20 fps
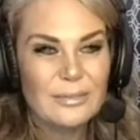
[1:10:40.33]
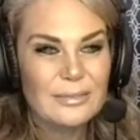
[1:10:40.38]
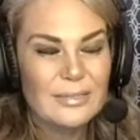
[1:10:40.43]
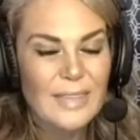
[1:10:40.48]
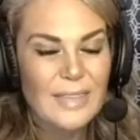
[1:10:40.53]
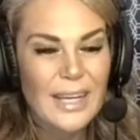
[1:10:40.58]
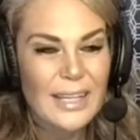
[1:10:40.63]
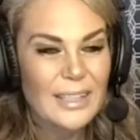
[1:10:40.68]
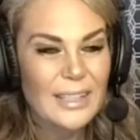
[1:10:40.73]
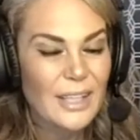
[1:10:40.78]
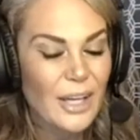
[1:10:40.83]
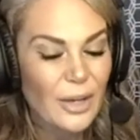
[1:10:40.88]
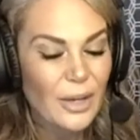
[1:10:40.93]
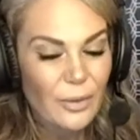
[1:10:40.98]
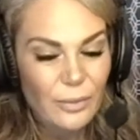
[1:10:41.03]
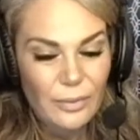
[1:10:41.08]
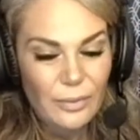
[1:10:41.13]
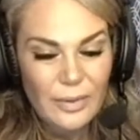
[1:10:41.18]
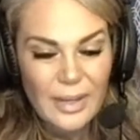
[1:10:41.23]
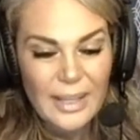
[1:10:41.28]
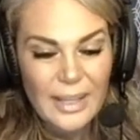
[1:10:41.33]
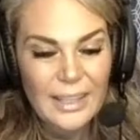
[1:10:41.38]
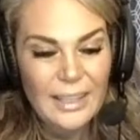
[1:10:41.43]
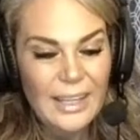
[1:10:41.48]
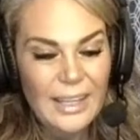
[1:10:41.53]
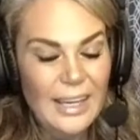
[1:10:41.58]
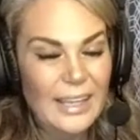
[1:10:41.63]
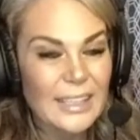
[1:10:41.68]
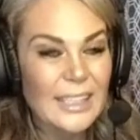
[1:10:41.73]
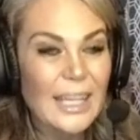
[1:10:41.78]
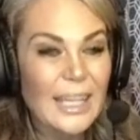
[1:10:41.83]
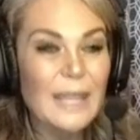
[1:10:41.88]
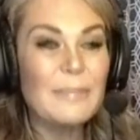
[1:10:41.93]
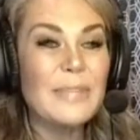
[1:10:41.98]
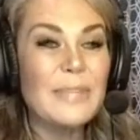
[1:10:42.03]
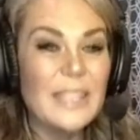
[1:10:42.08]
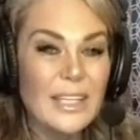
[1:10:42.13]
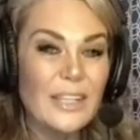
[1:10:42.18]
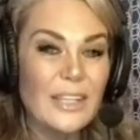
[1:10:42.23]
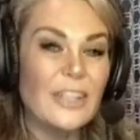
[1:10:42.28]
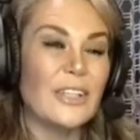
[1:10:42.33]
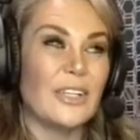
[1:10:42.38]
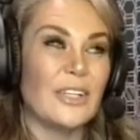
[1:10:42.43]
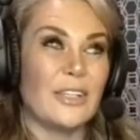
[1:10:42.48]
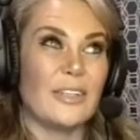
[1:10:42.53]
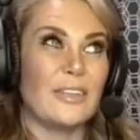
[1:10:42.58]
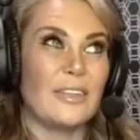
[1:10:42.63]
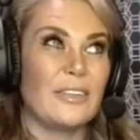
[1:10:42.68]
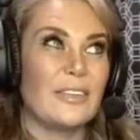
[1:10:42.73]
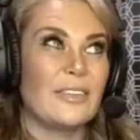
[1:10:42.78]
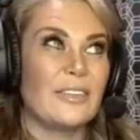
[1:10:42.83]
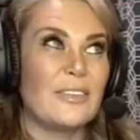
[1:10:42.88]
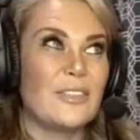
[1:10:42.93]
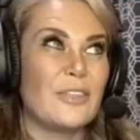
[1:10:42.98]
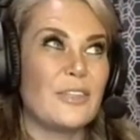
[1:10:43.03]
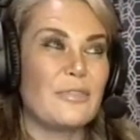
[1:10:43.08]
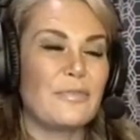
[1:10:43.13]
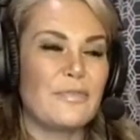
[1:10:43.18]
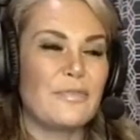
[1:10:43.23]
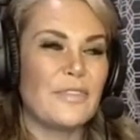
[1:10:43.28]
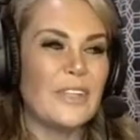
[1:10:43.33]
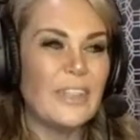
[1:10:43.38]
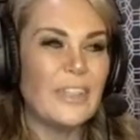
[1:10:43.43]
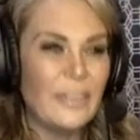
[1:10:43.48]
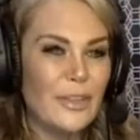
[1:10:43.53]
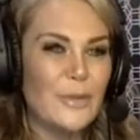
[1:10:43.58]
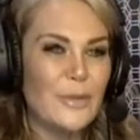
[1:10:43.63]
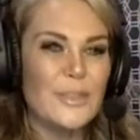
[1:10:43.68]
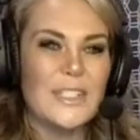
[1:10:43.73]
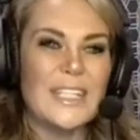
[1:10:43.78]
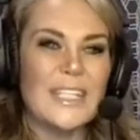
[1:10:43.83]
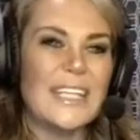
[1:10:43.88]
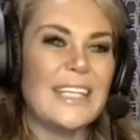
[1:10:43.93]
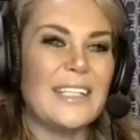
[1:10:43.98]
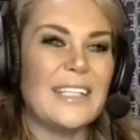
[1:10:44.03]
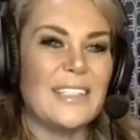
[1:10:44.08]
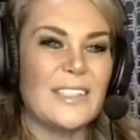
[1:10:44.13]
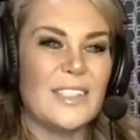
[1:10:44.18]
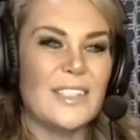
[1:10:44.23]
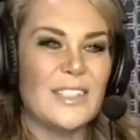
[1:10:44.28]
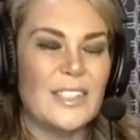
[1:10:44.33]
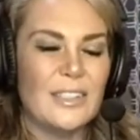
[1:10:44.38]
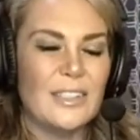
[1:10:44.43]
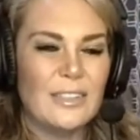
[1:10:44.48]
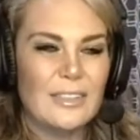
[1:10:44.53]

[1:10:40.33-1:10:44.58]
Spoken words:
I know, and I'm here to fill those needs.